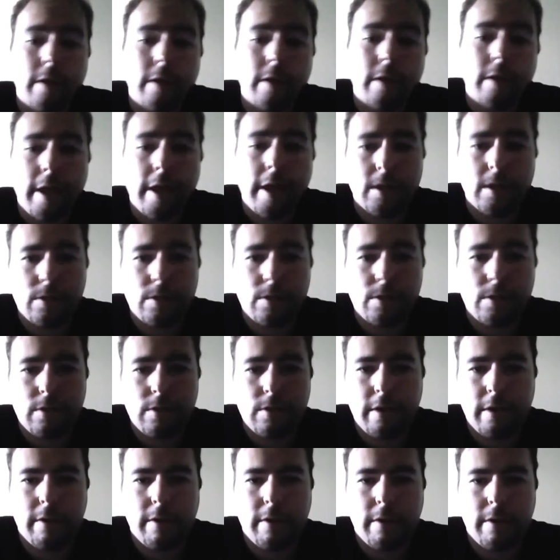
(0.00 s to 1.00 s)
our clients.
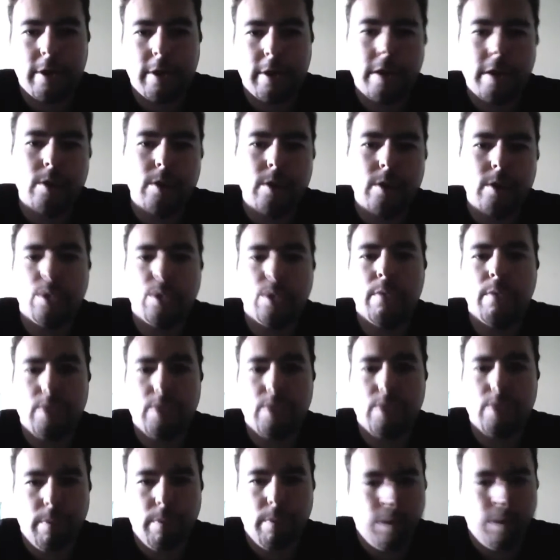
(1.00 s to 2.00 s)
Our clients are the
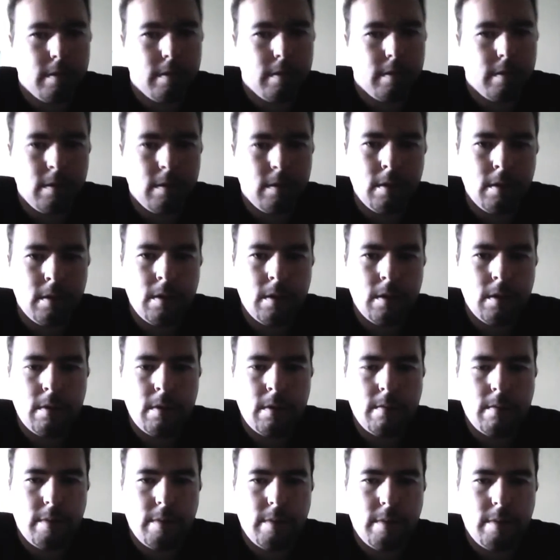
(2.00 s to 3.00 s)
most important,
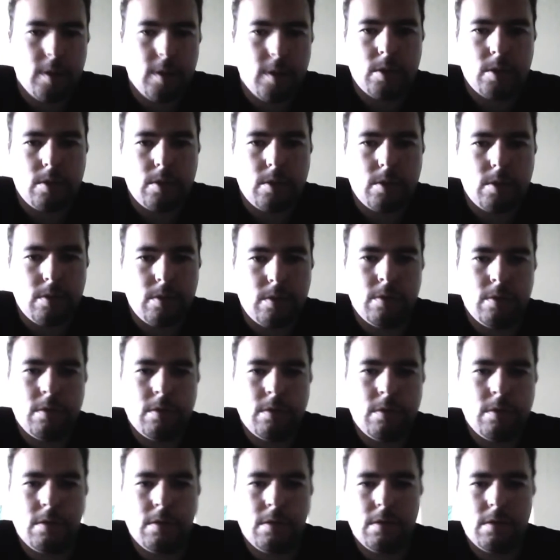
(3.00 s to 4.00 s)
because
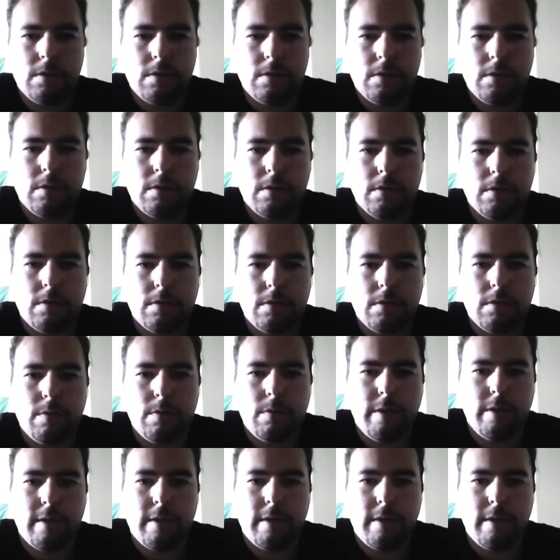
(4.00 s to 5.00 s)

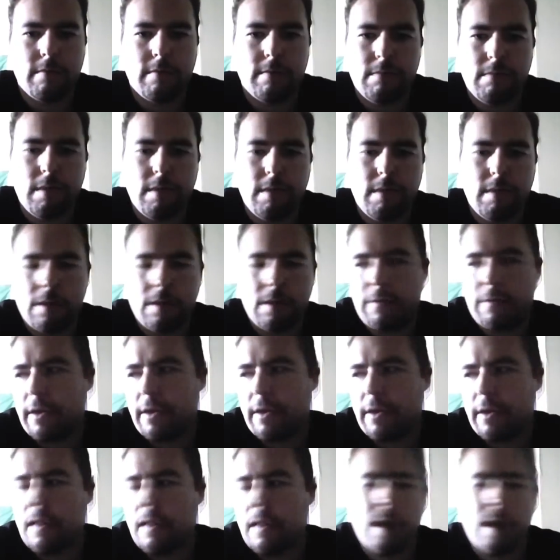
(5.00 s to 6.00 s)
without,
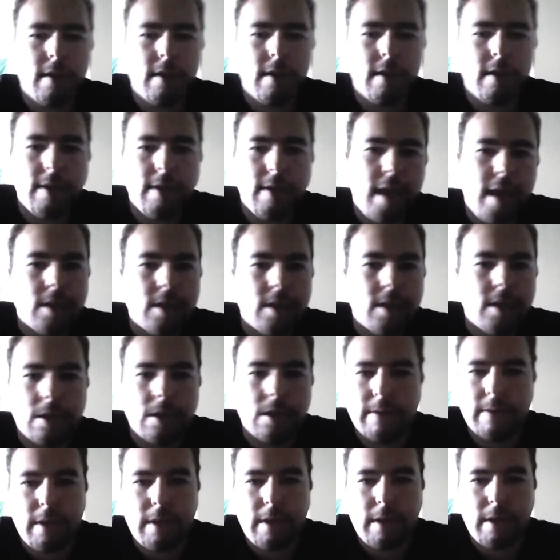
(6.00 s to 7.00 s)
at the end of the day, it's
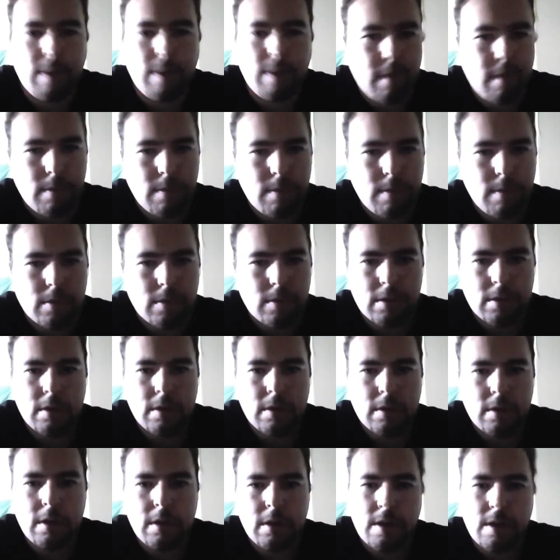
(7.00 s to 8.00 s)
all about helping people.
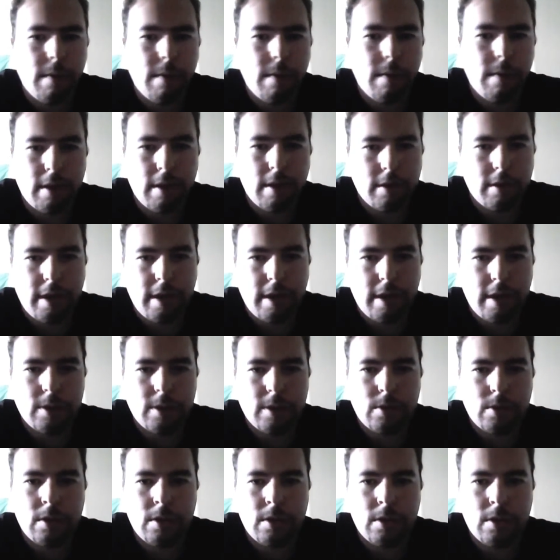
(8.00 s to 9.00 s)
It's helping our
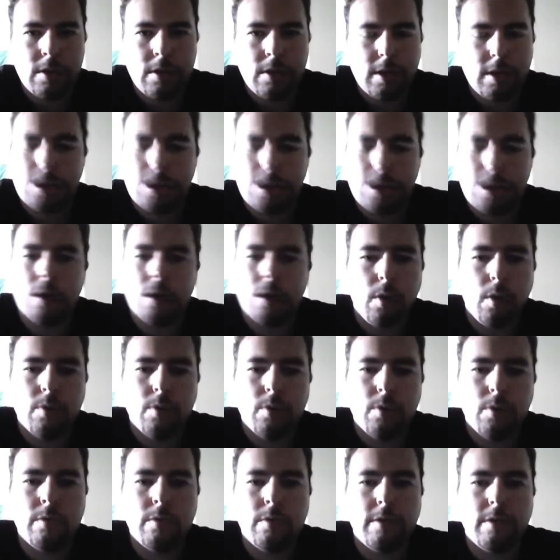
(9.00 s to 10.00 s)
clients. That's our goal.
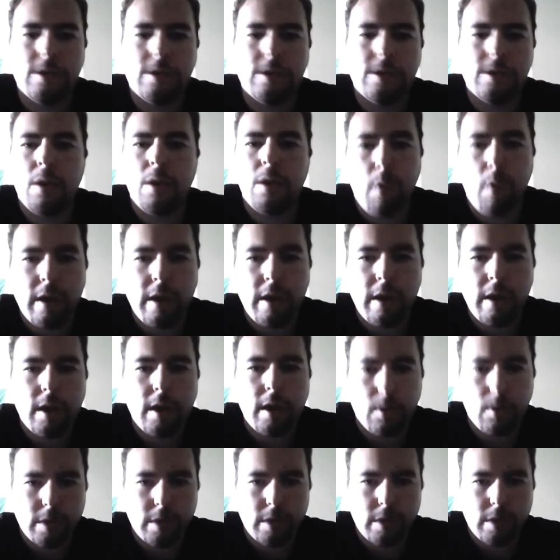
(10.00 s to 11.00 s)
That's our one
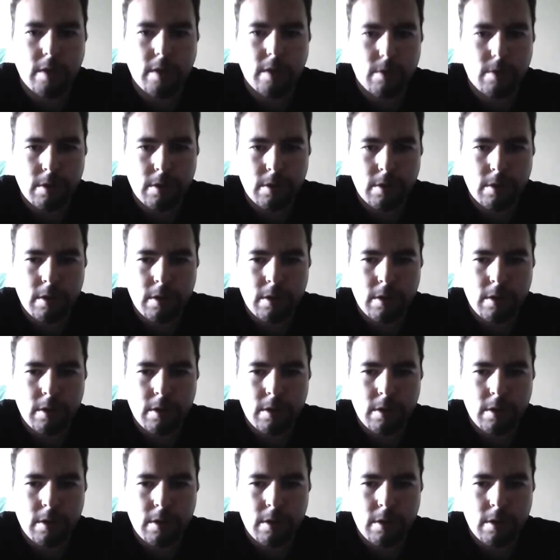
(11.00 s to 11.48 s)
and only goal.